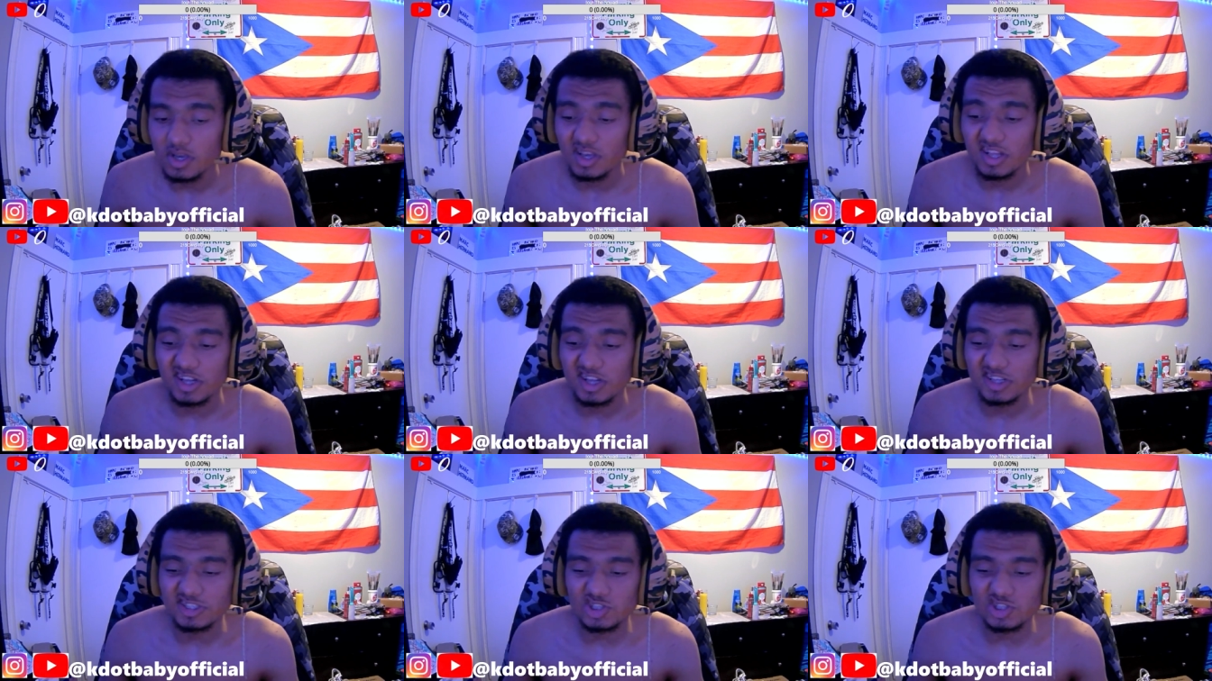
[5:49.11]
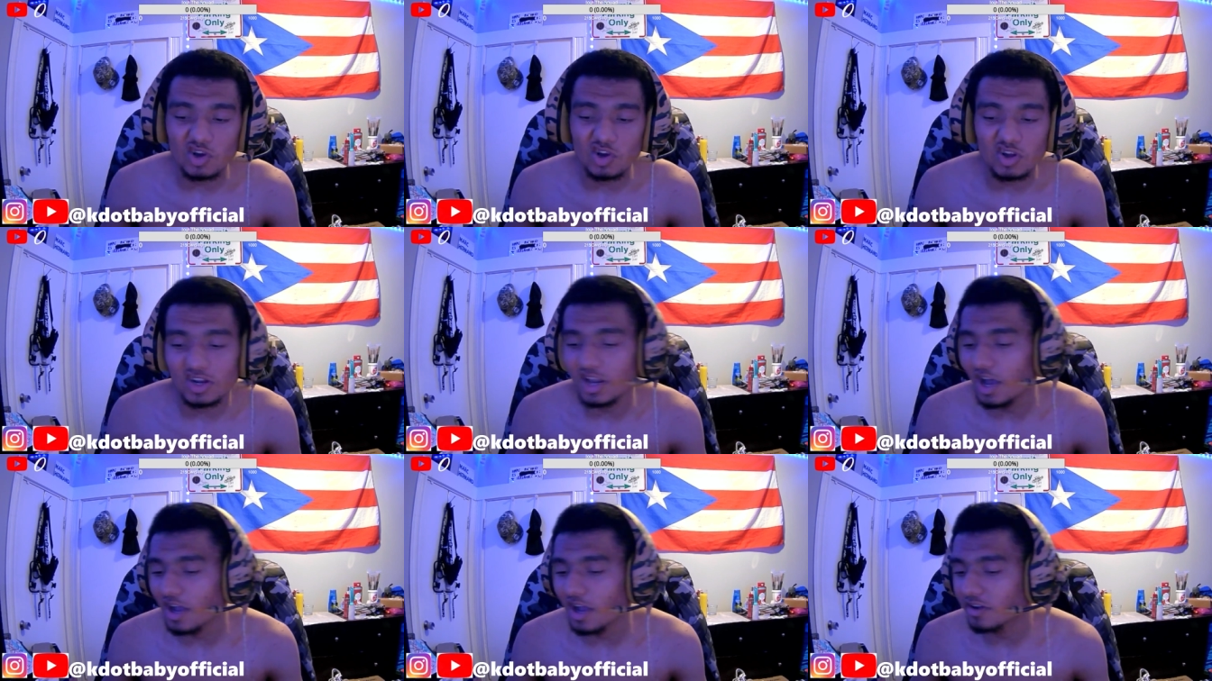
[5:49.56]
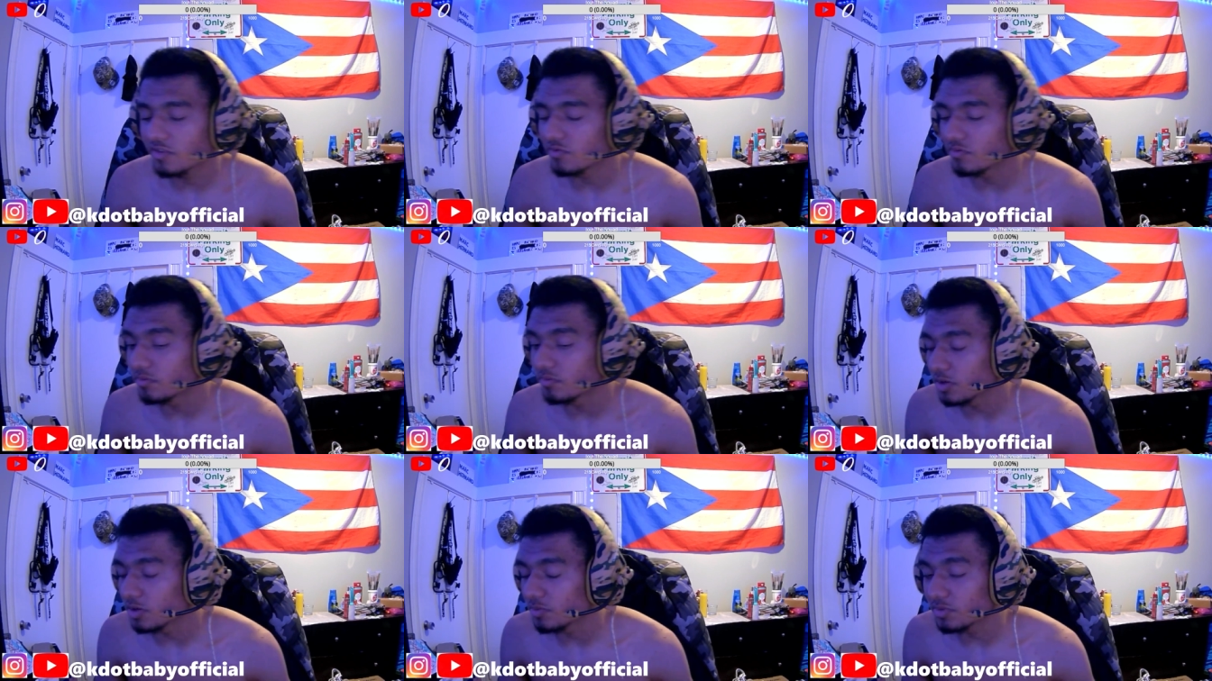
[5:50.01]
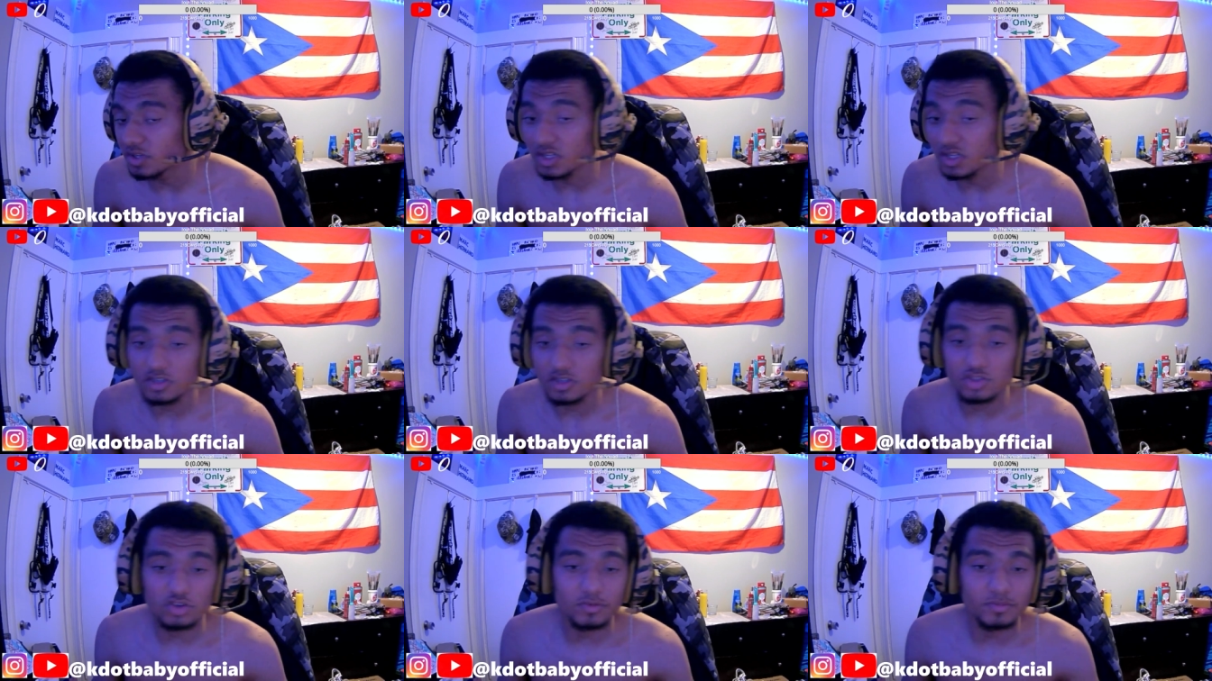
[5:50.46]
That's all I can remember.
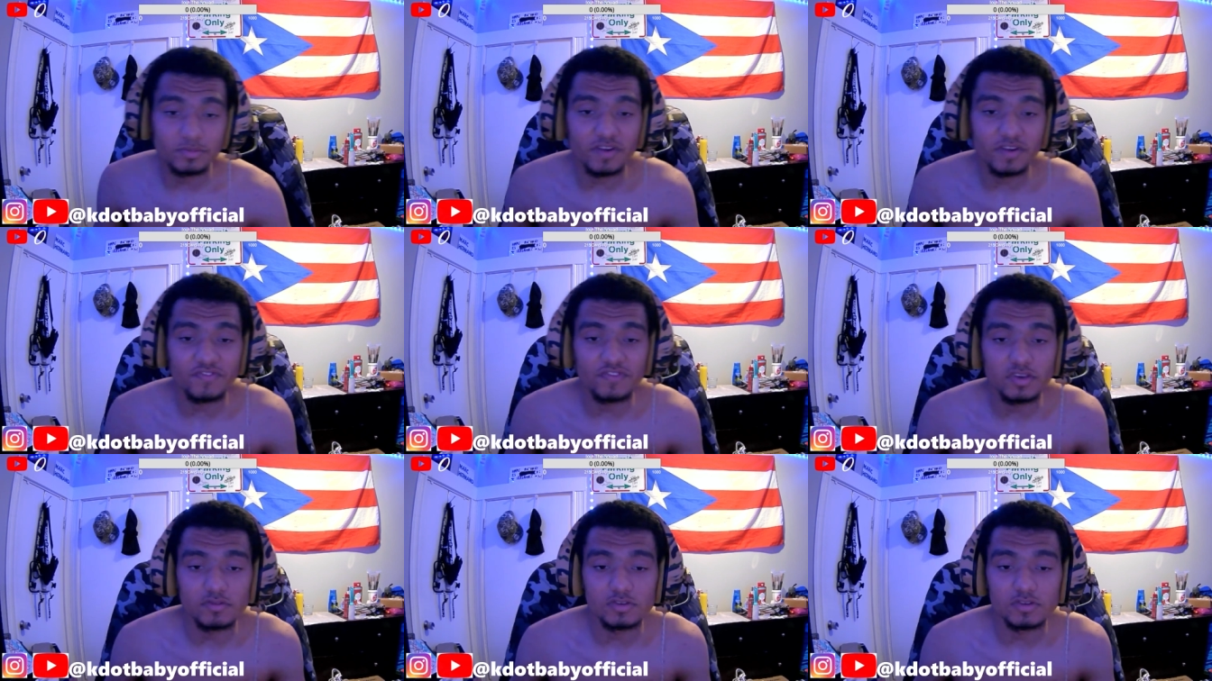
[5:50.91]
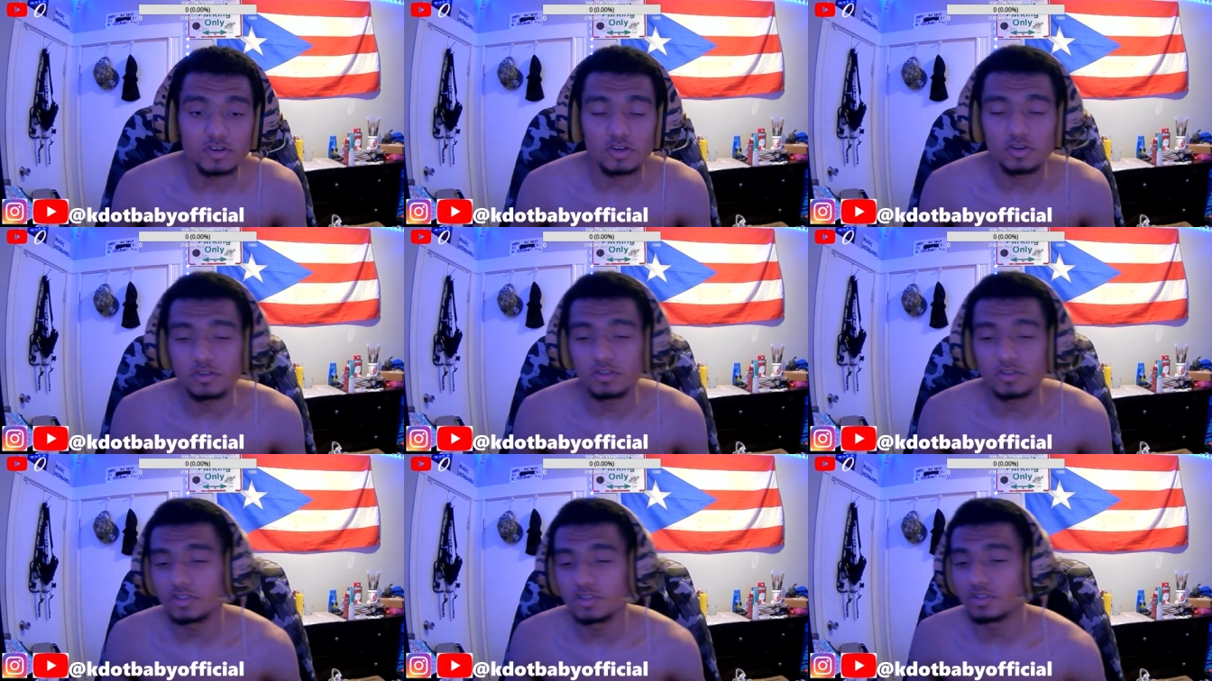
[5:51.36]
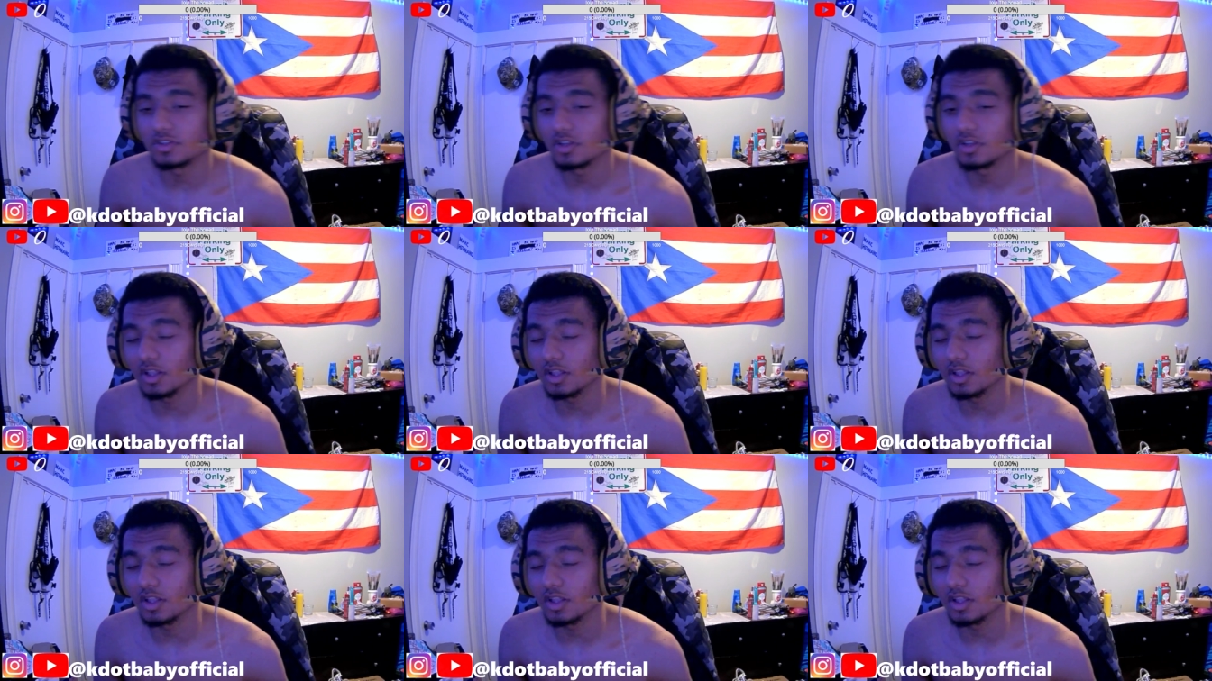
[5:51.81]
That's all my favorite artists I